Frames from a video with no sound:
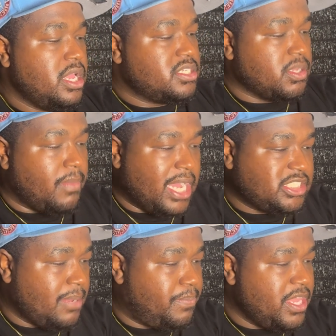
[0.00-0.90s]

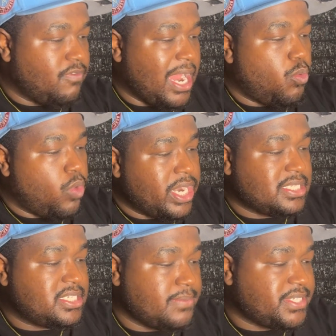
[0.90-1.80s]
Samaje Perine, 1
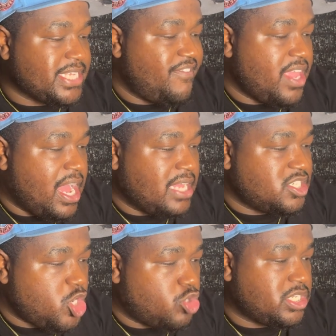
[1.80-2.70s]
attempt, 7 yards,
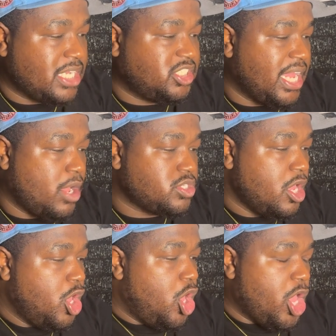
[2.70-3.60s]
0 touchdowns.
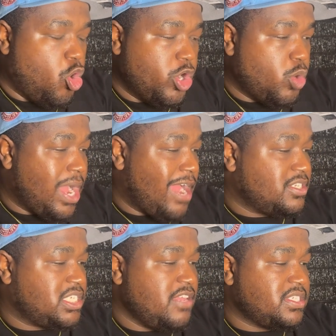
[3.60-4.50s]
On the wide
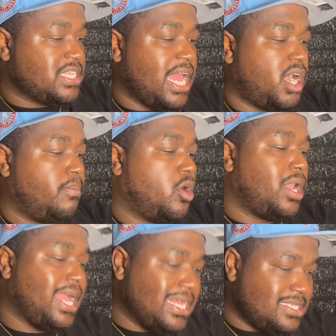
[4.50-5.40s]
receiver side of the ball,
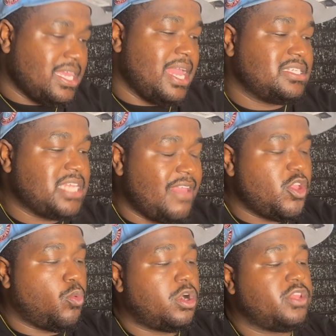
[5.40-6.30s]
like I said, Xavier
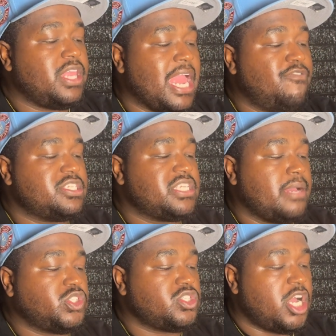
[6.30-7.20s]
Worthy, 8
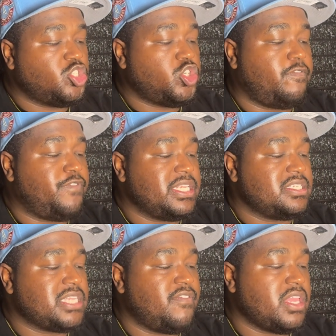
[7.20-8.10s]
receptions,
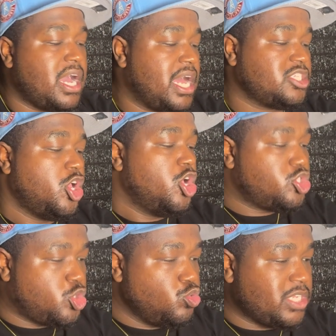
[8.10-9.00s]
157 yards,
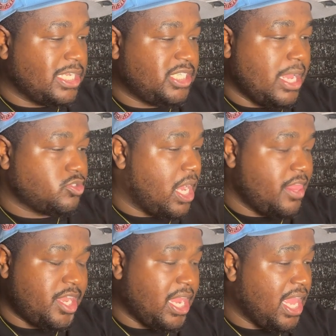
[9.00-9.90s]
2 touchdowns.
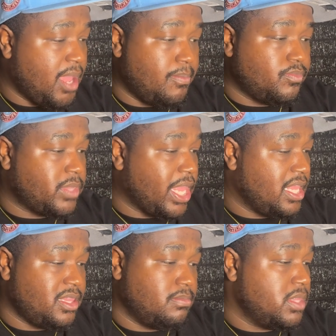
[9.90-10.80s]
Other than him,
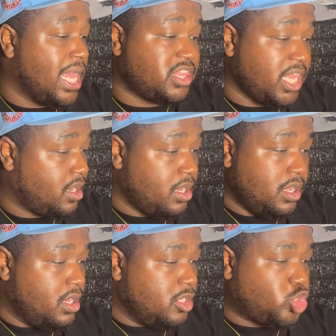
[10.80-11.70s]
nothing.
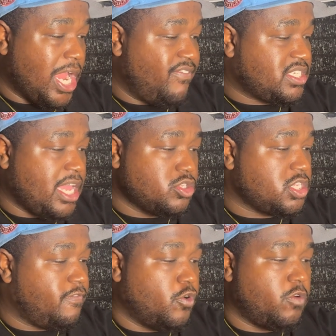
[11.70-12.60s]
Travis Kelce,
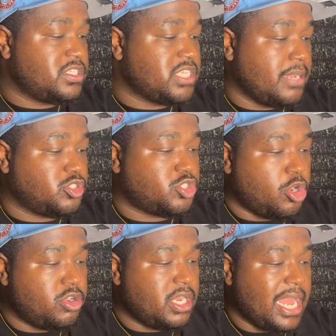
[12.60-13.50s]
4 receptions,
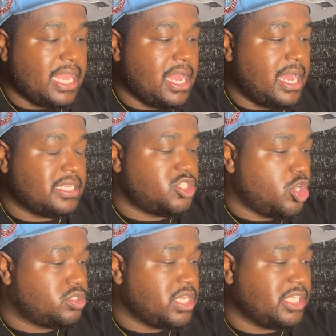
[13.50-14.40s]
39 yards, 0
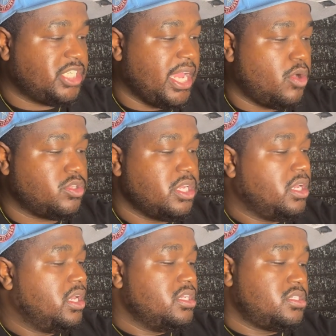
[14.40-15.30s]
touchdown.
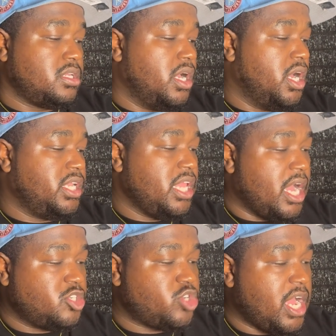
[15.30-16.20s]

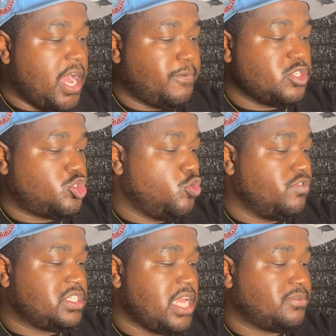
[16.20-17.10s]
DeAndre Hopkins, 2
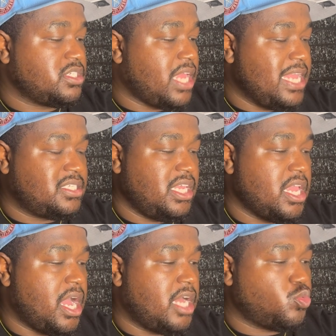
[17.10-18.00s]
receptions, 18
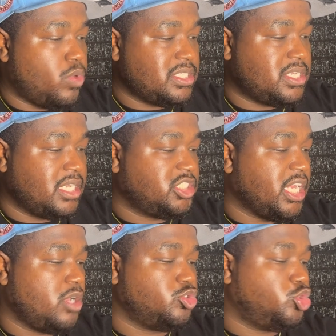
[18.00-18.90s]
yards, 1
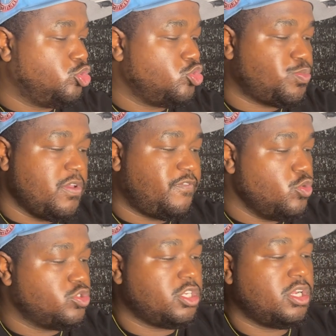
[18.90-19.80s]
touchdown. Juju
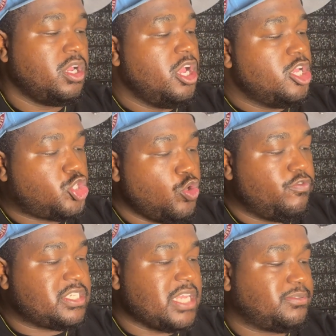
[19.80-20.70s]
Smith-Schuster, 2
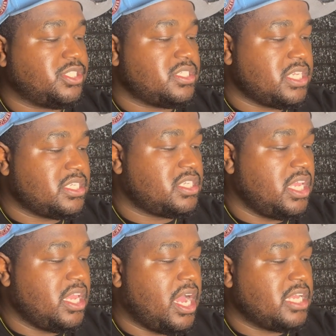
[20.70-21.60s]
receptions, 16
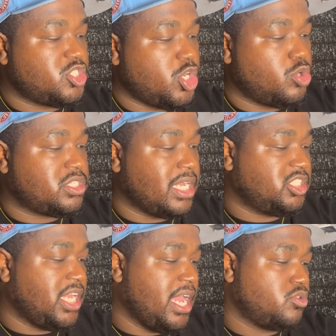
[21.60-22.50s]
yards, 0
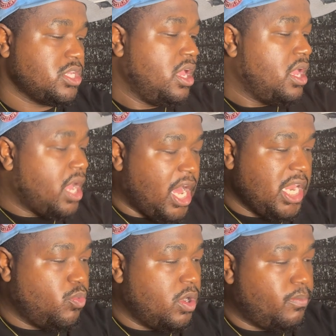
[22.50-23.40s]
touchdowns.
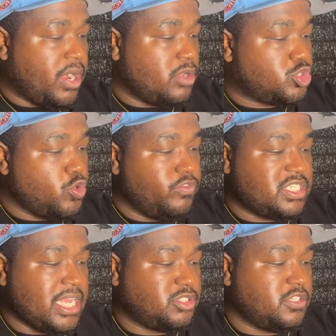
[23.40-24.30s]
Hollywood Brown, 2
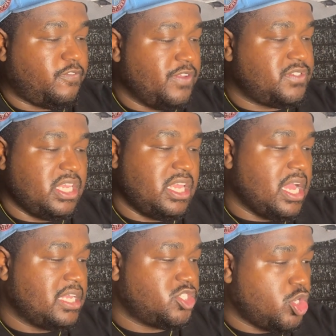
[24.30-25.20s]
receptions, 15
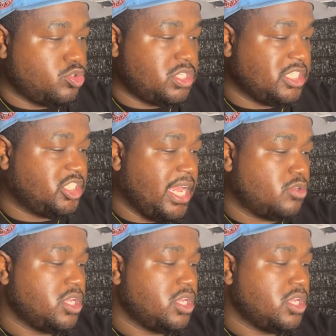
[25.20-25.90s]
yards, 0 touchdowns.